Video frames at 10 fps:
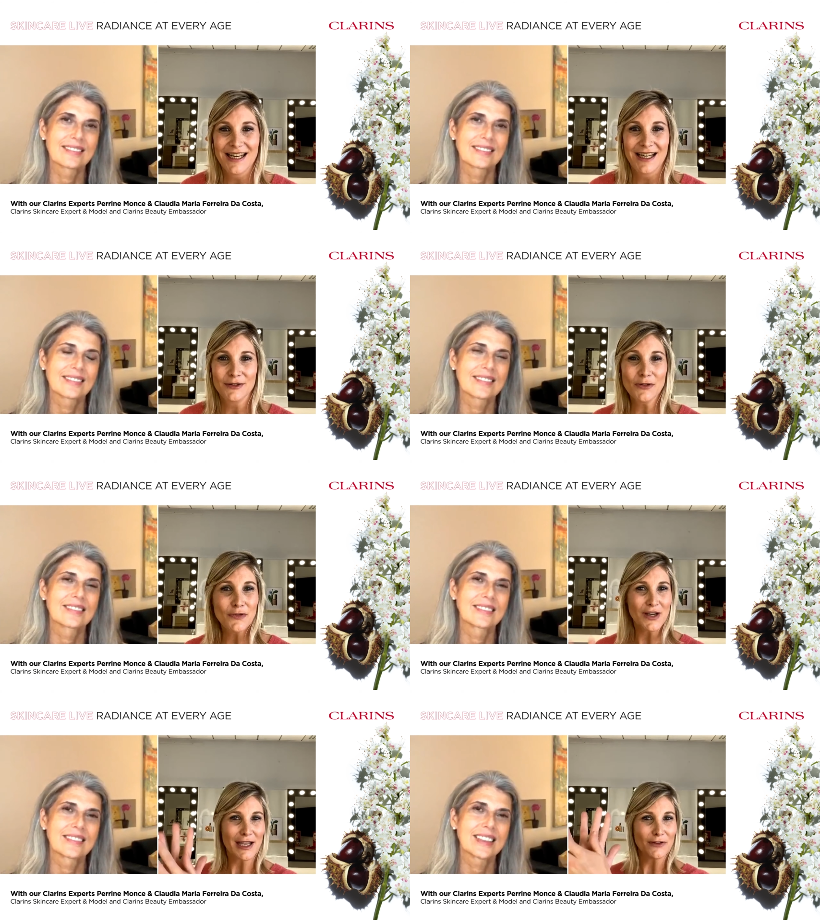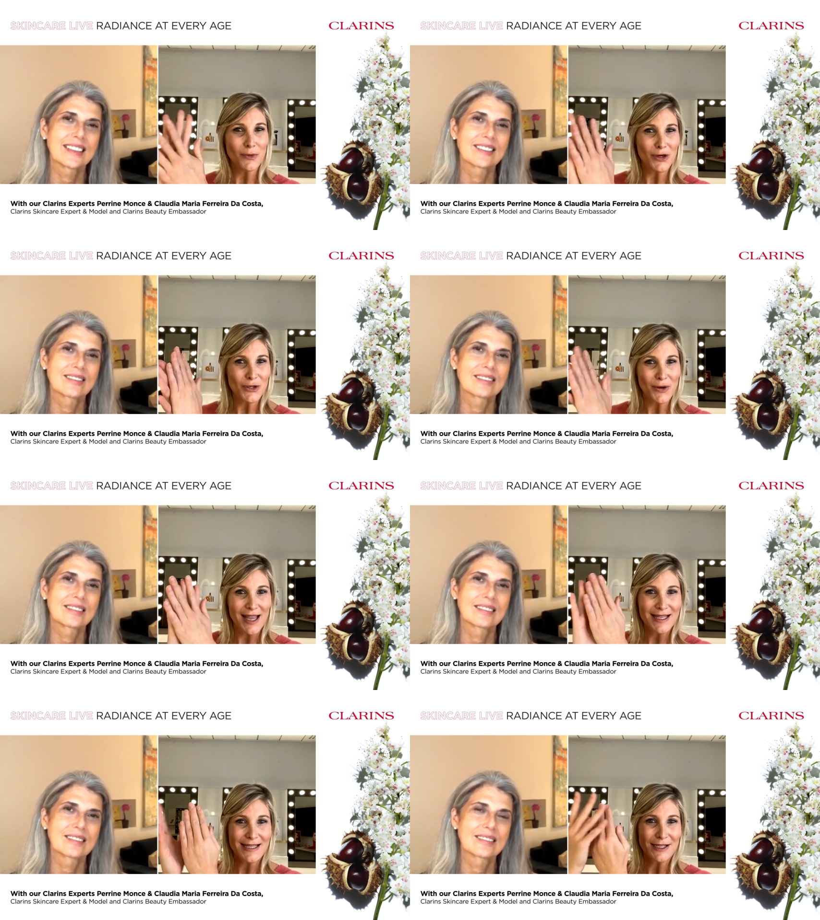Speaker 1: Uh, don't forget to wash your
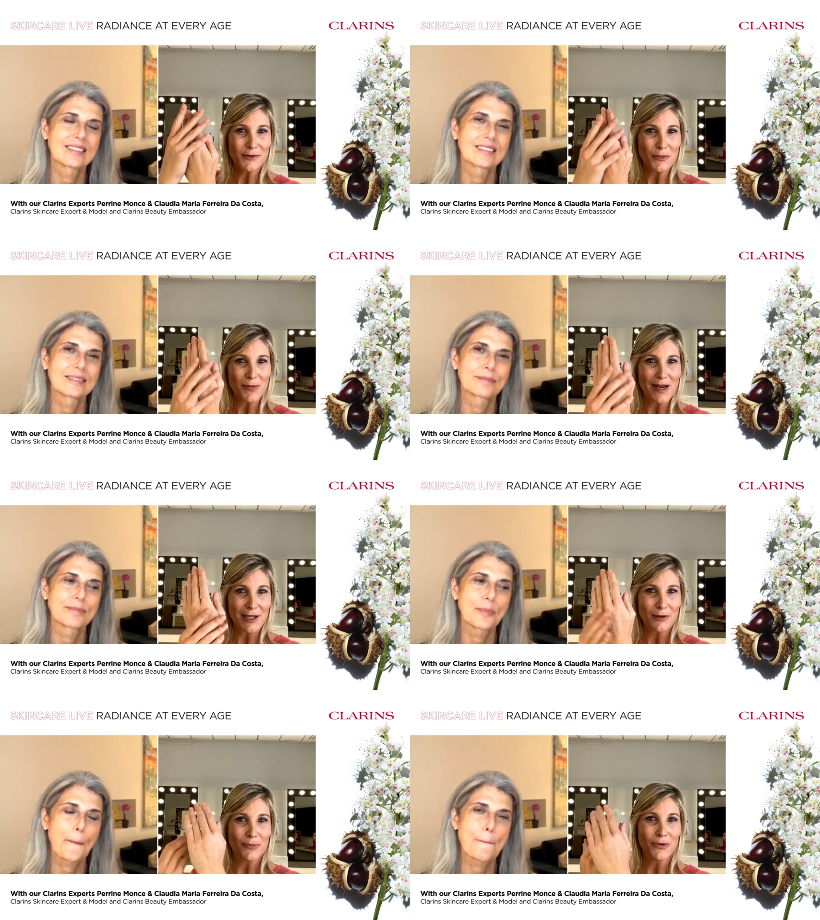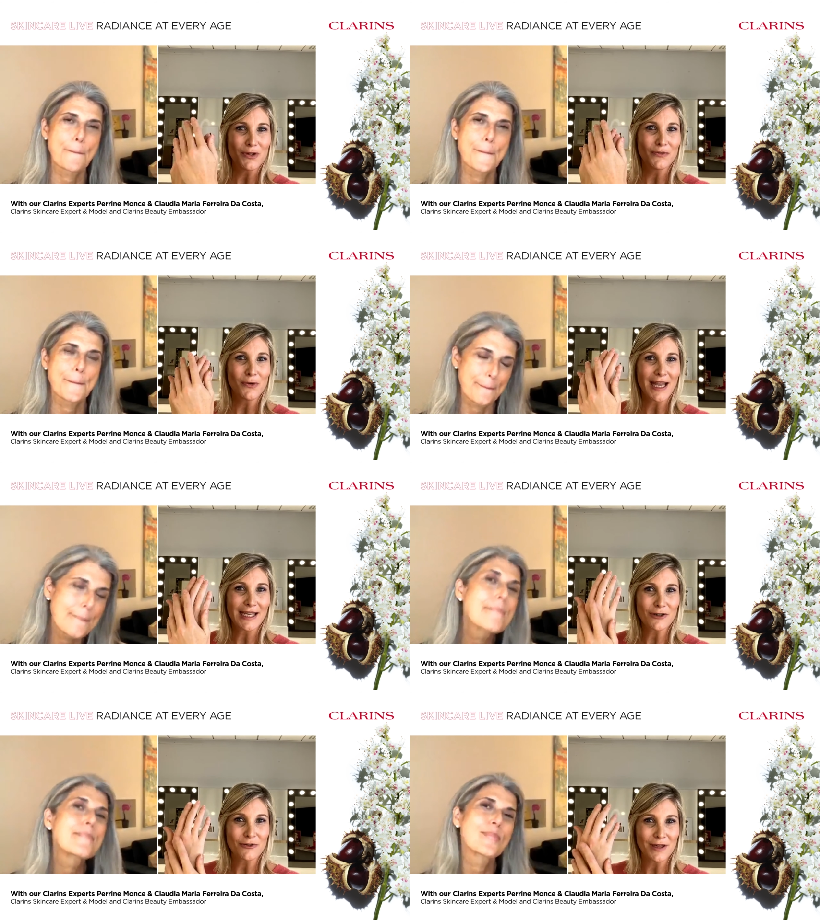hands and to apply your beautiful
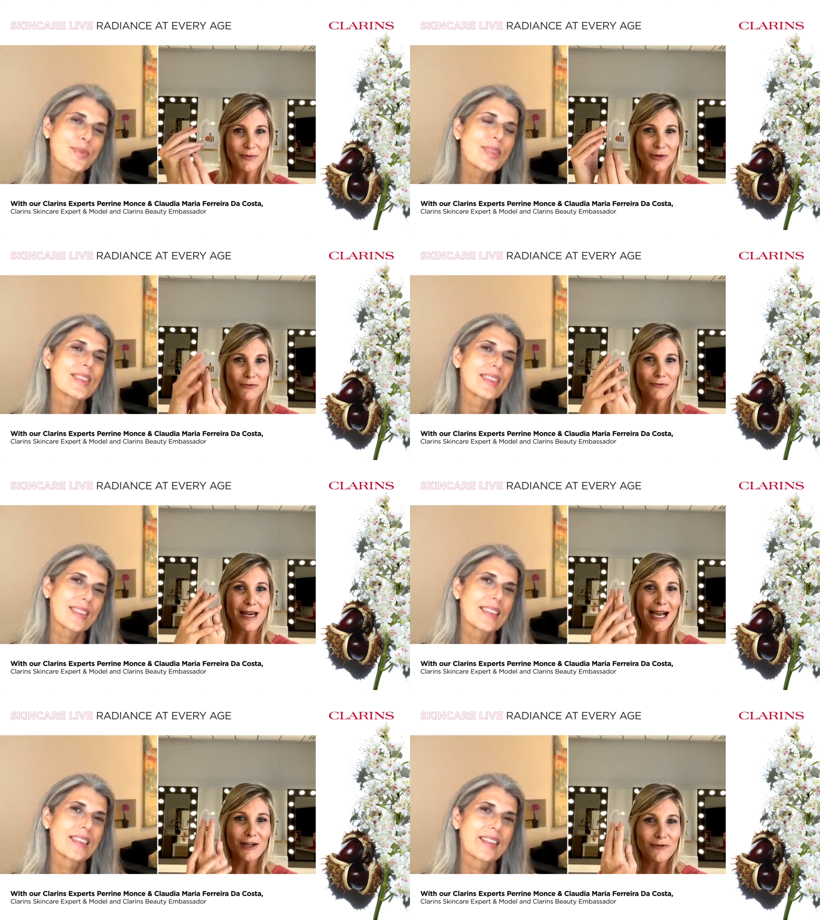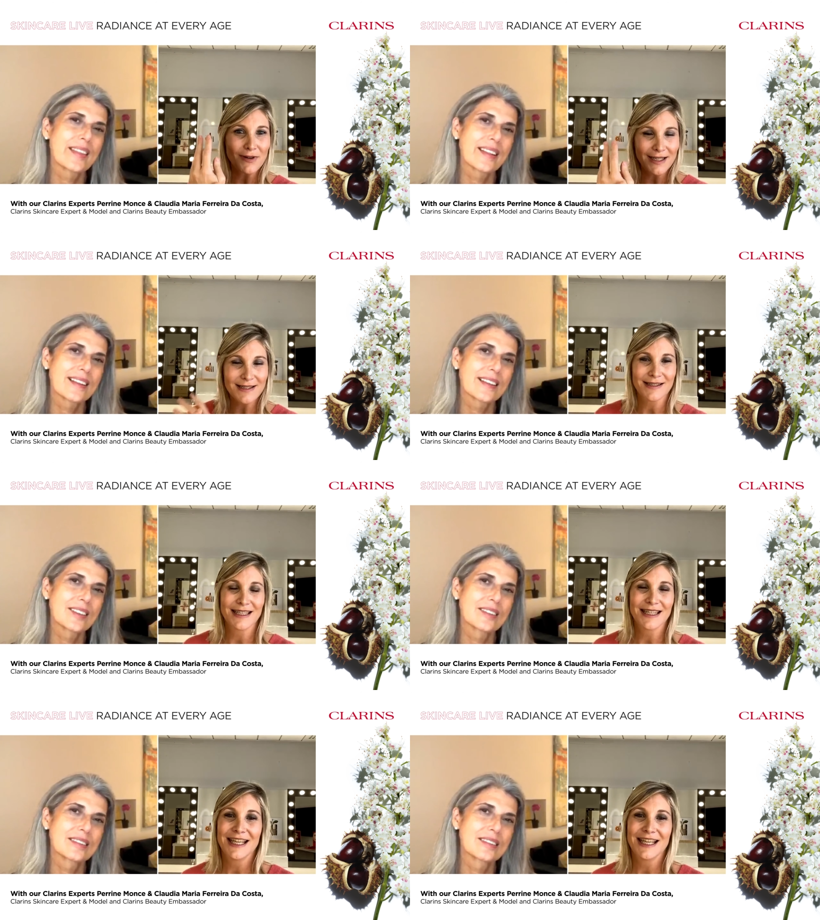hand cream to rehydrate